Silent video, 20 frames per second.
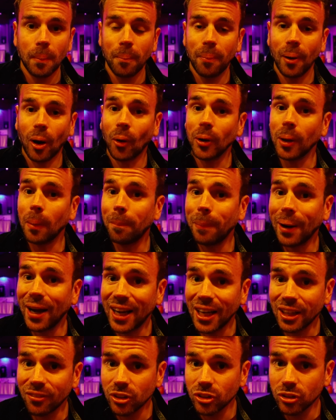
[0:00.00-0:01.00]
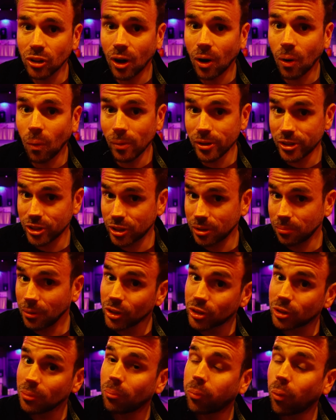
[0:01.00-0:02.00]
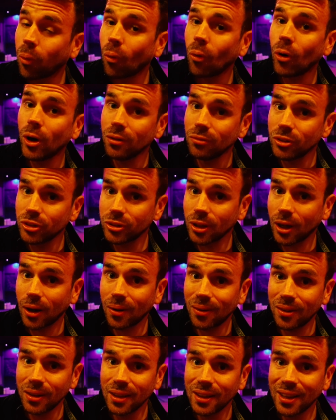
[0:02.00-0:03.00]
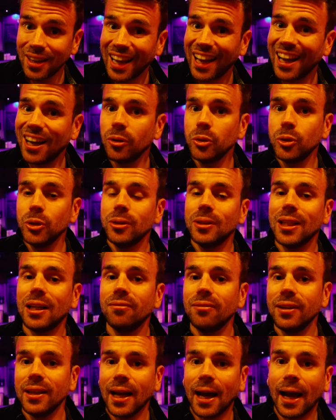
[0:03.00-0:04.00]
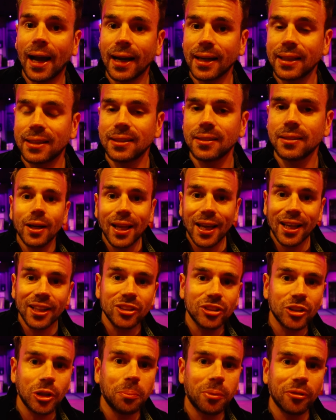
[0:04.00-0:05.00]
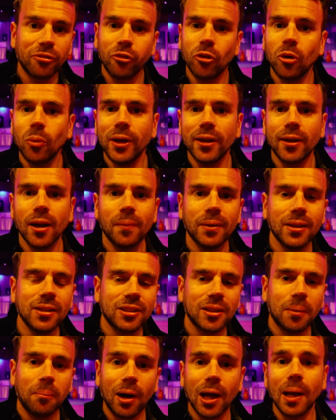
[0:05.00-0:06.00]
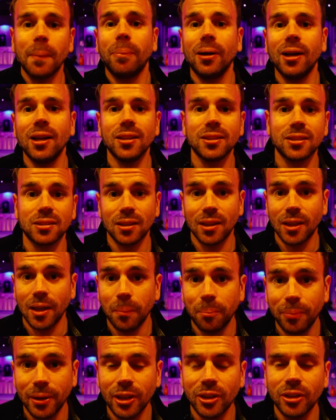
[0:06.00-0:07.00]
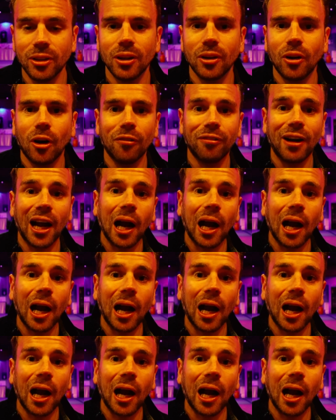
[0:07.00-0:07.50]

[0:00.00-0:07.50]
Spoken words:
But on a bad result, which is the most important result, how do you then react? Okay, so before we go into my personal opinion of